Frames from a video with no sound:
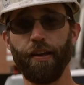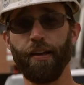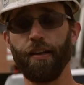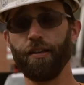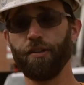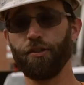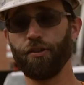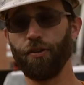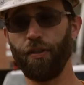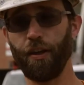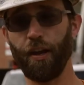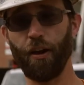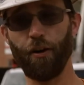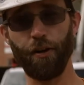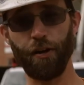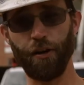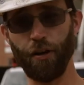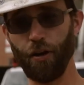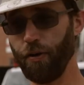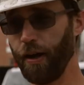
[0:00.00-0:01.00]
So they
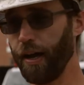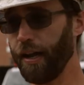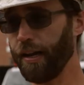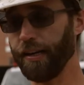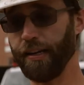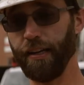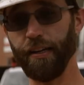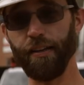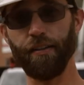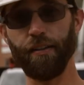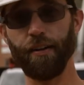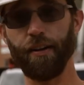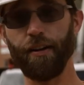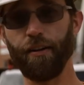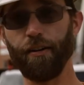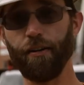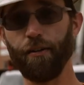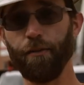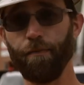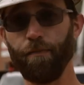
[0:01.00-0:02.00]
already know how to get
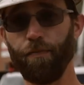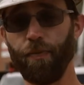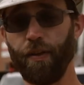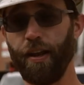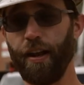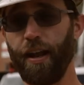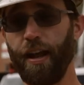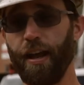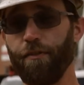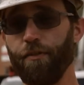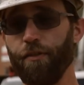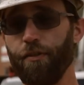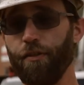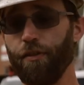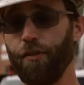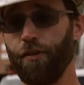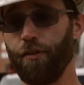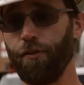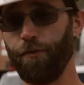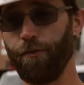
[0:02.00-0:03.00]
there, and having
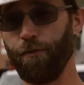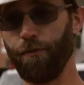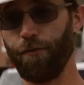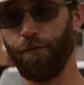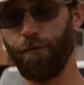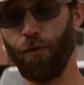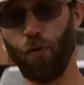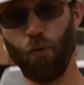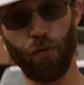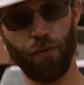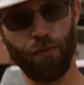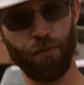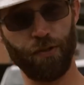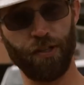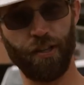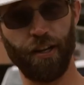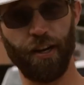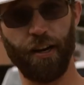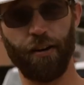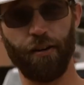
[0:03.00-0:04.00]
the
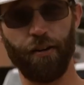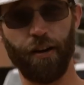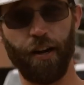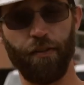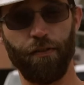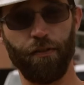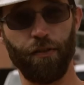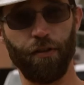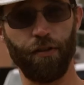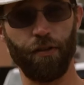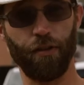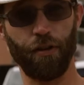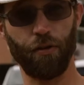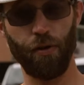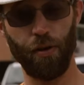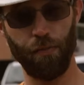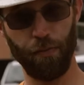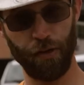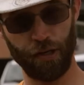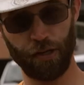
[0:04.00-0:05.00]
forms there, having the
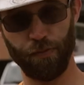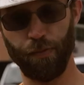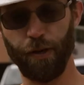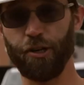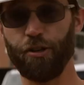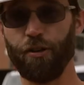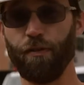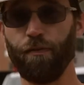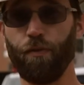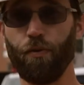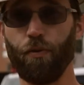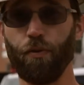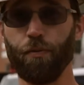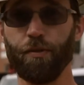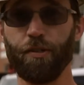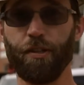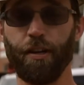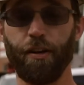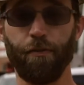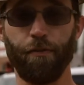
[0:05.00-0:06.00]
equipment inspection
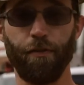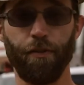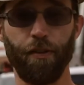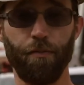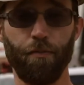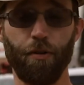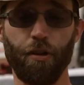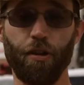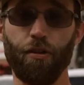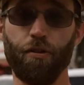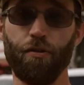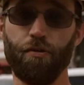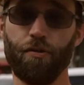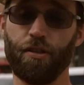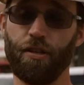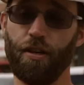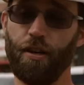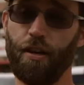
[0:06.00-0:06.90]
forms there for them to use